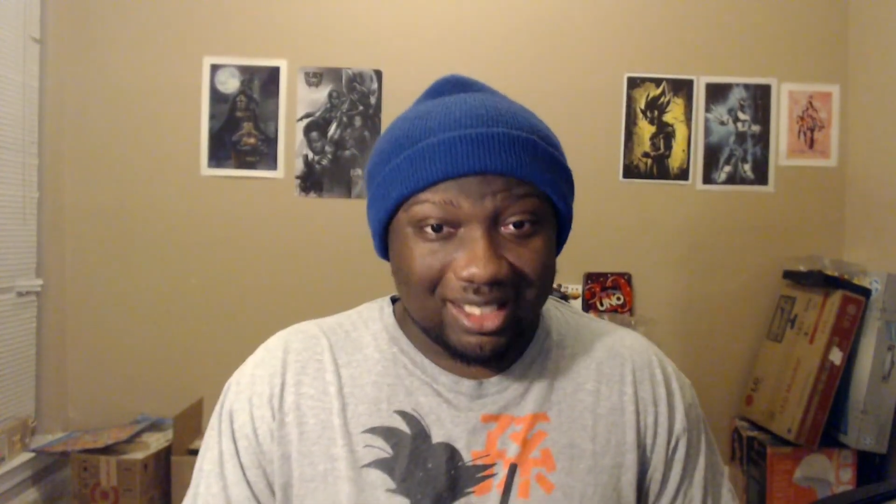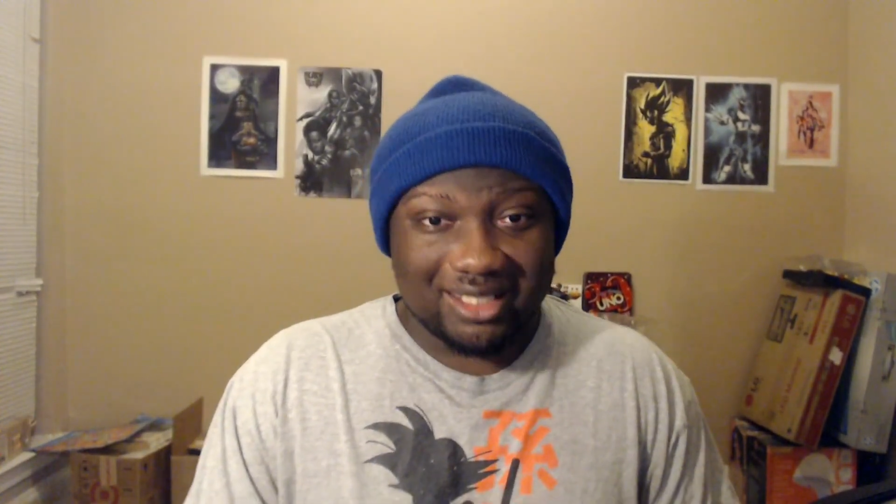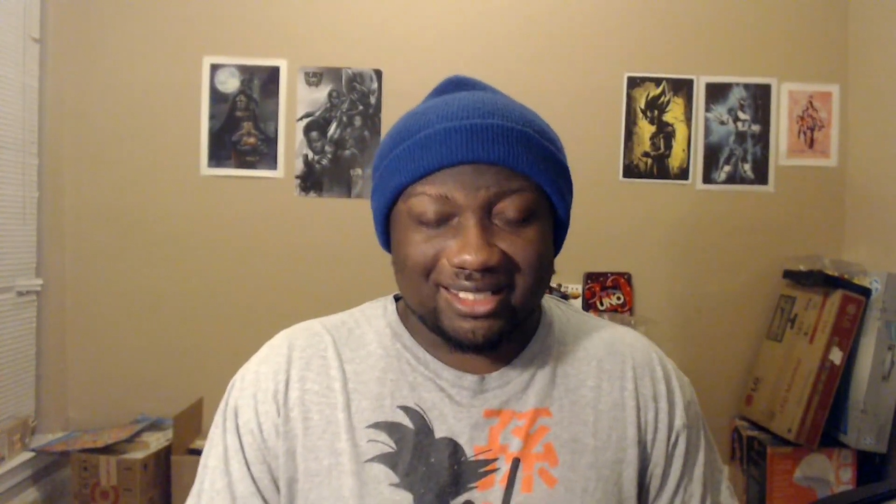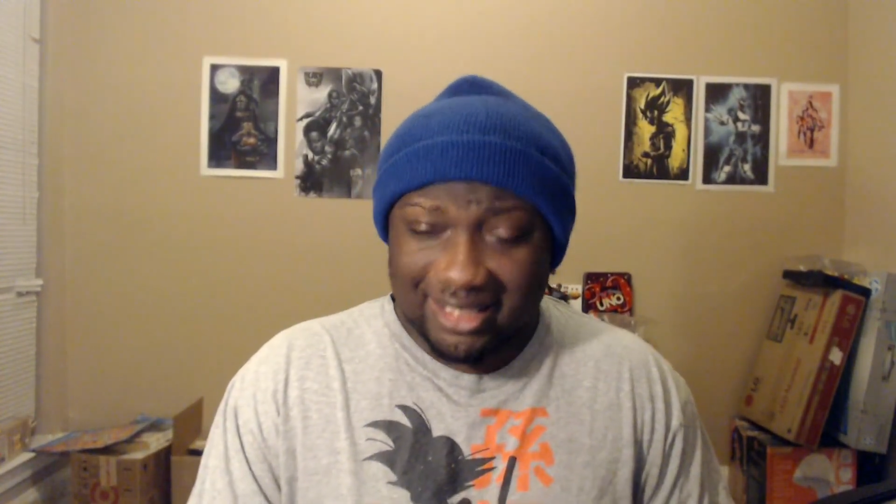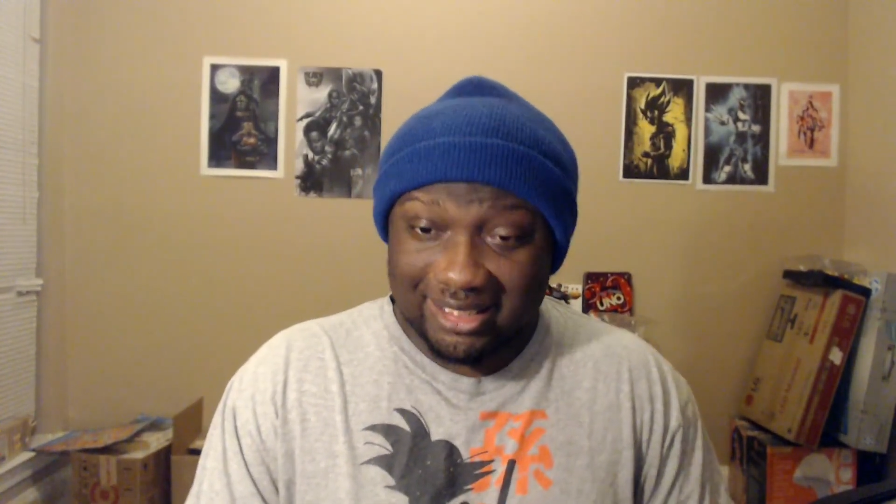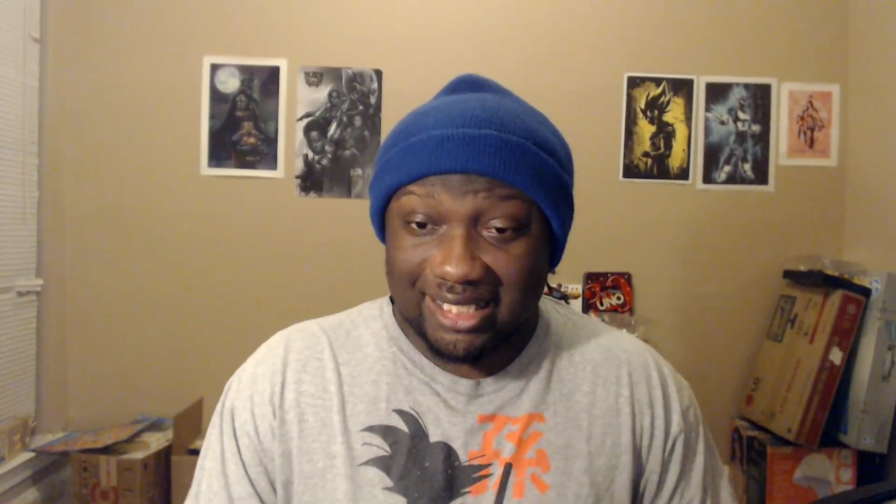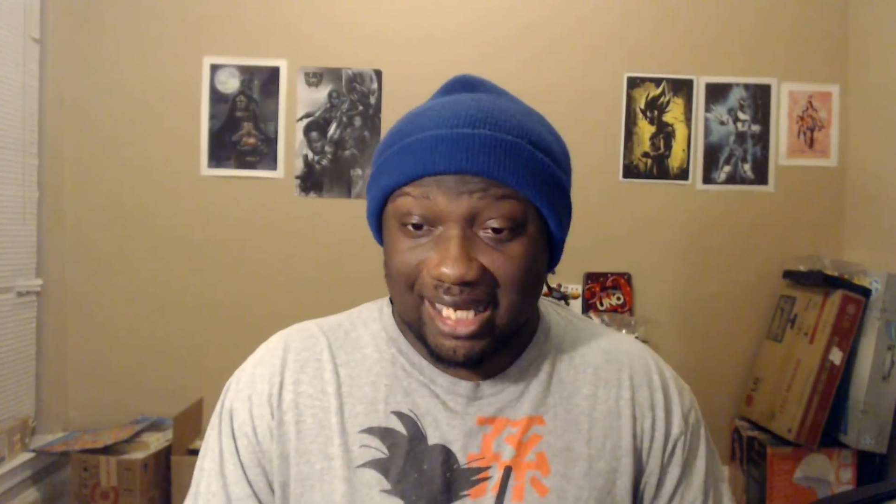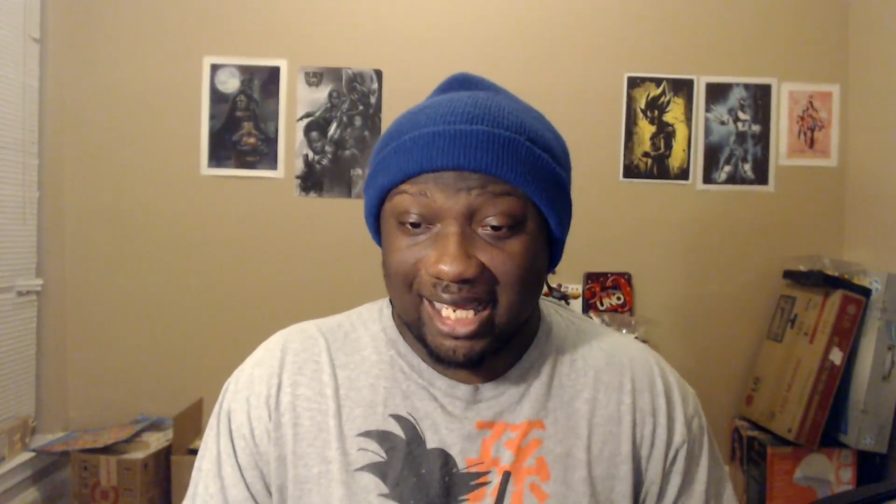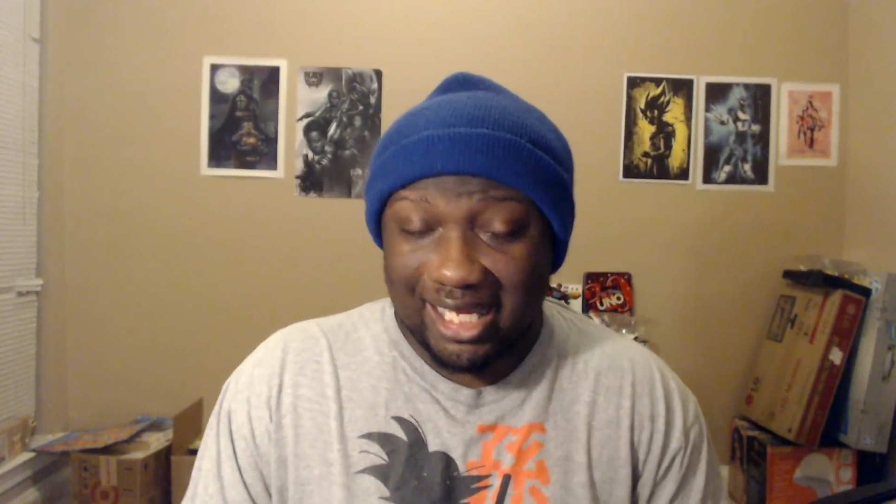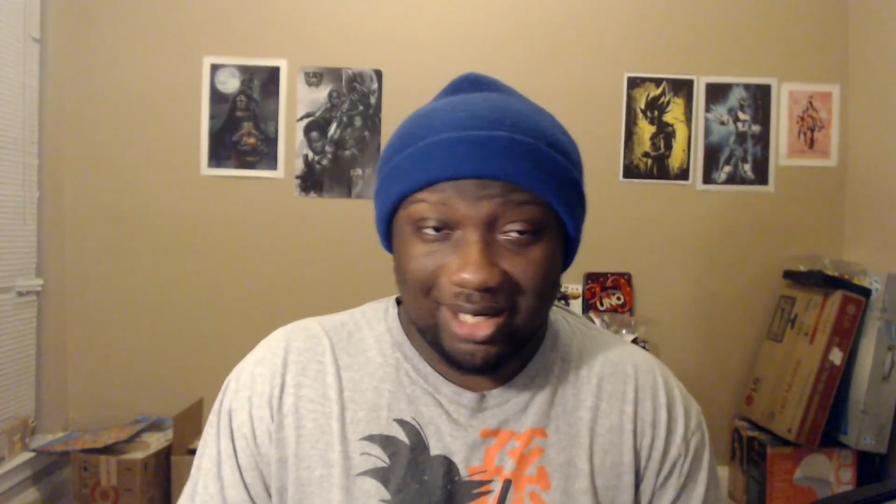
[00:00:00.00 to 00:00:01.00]
The
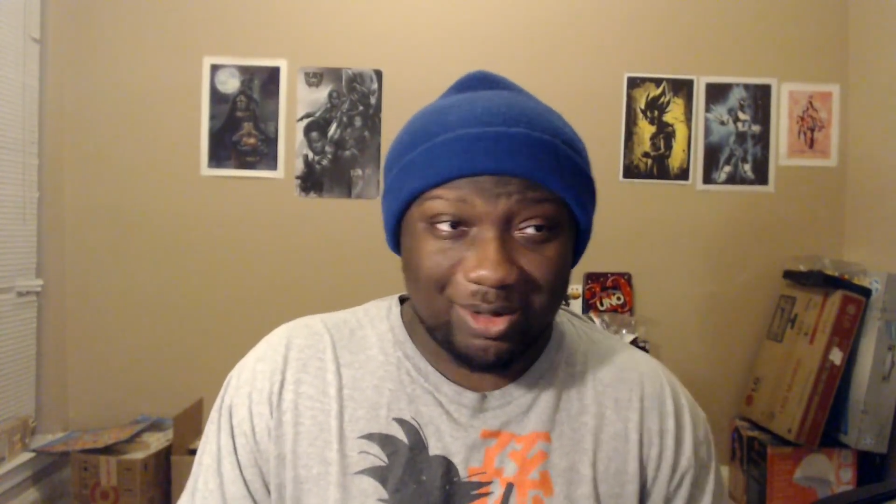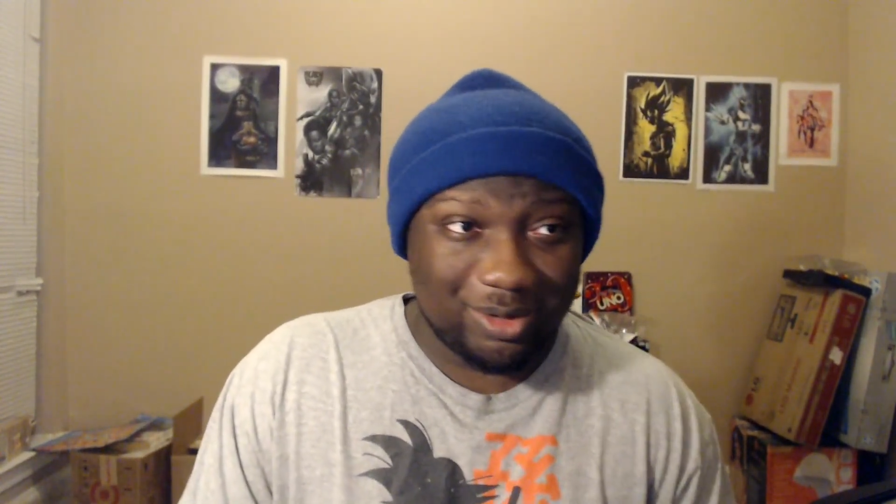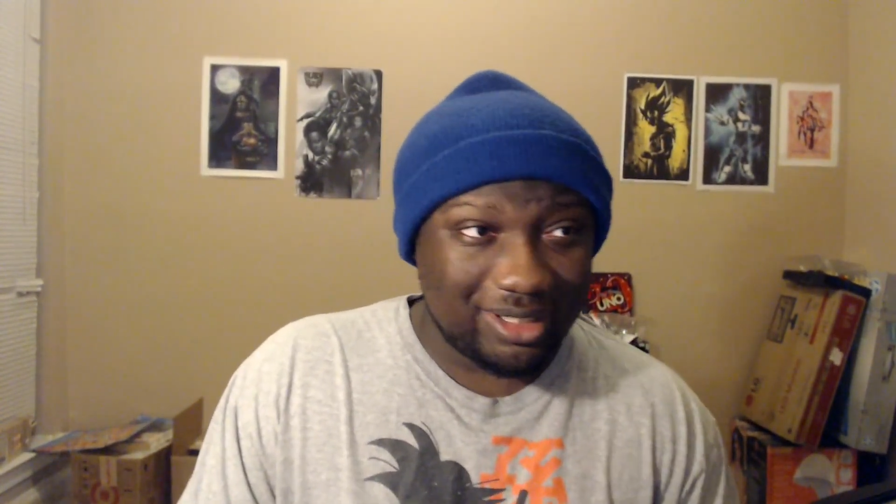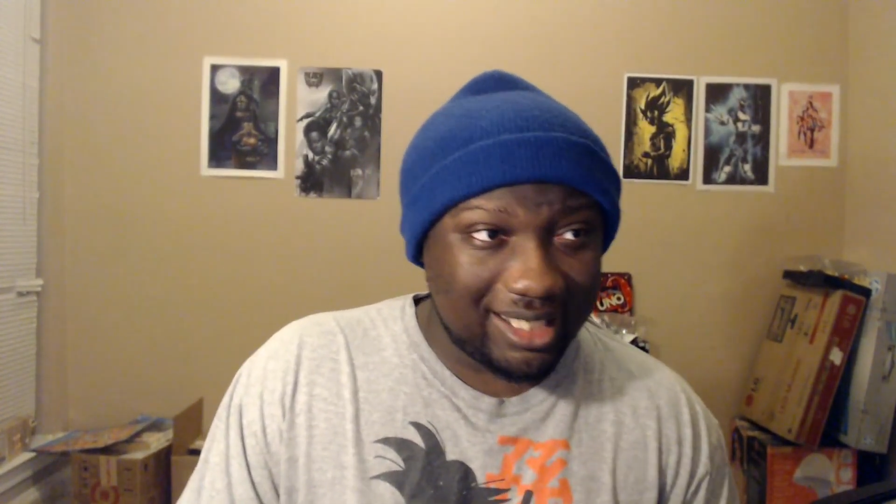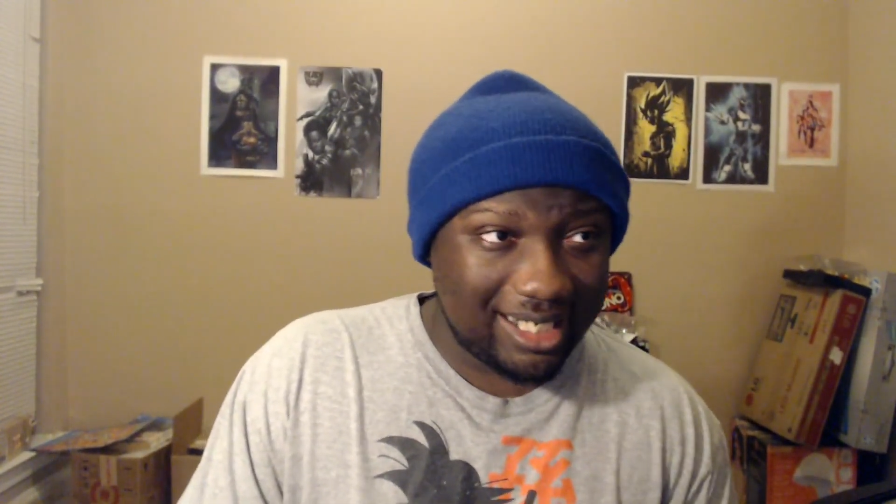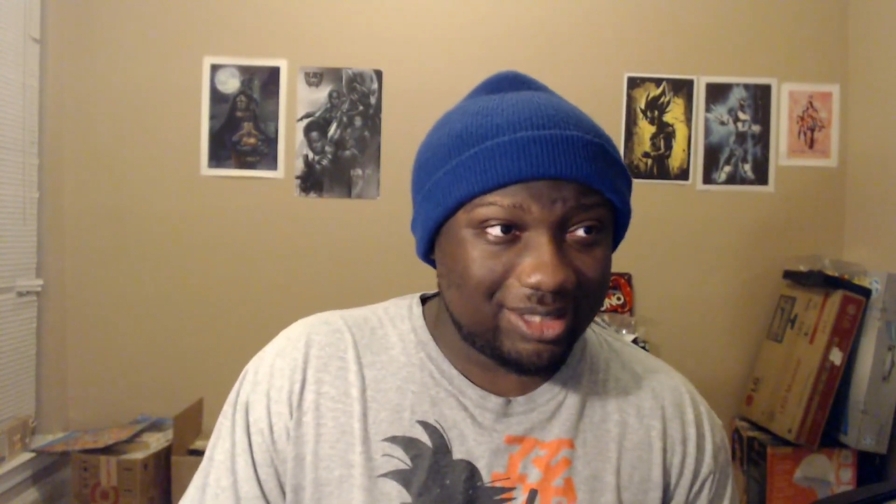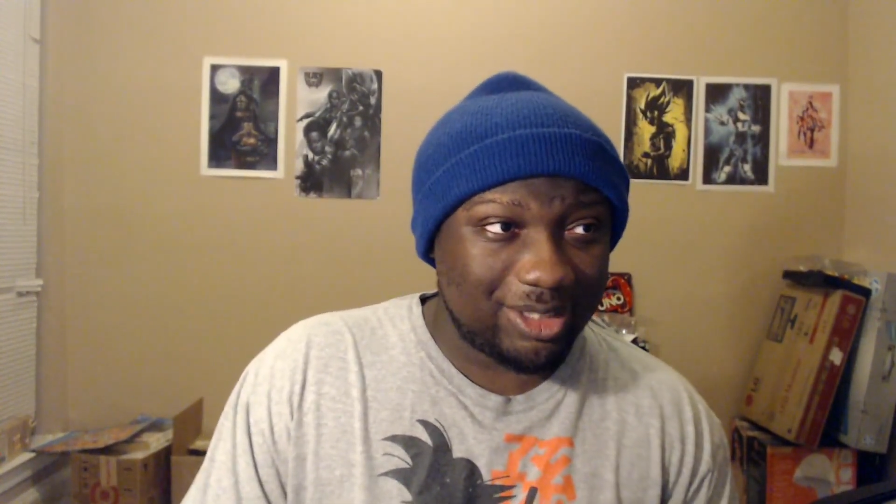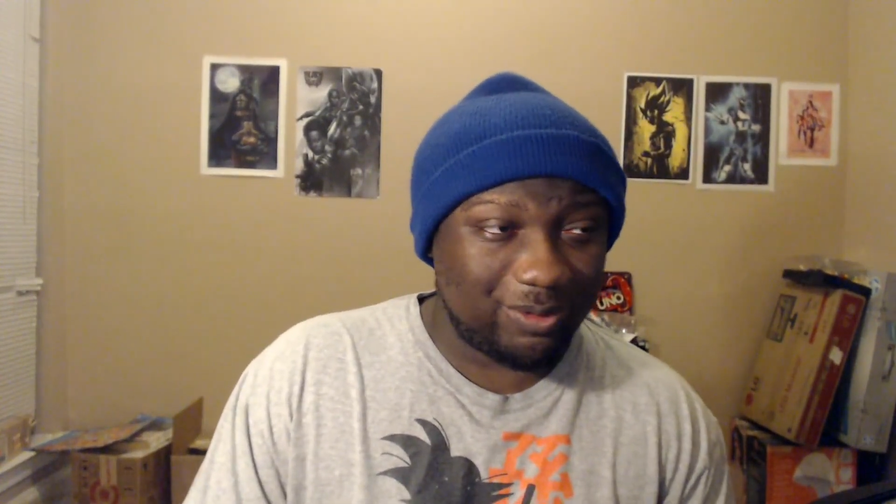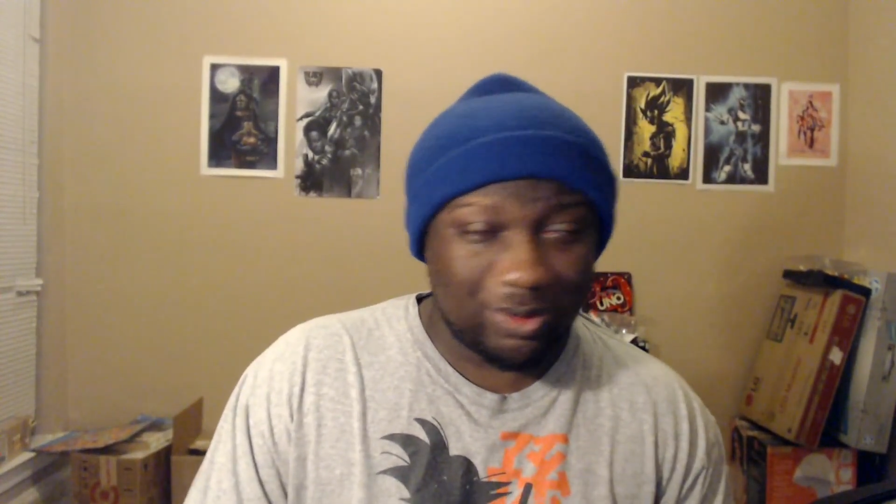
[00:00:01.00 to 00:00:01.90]
CGI on 90s Transformers,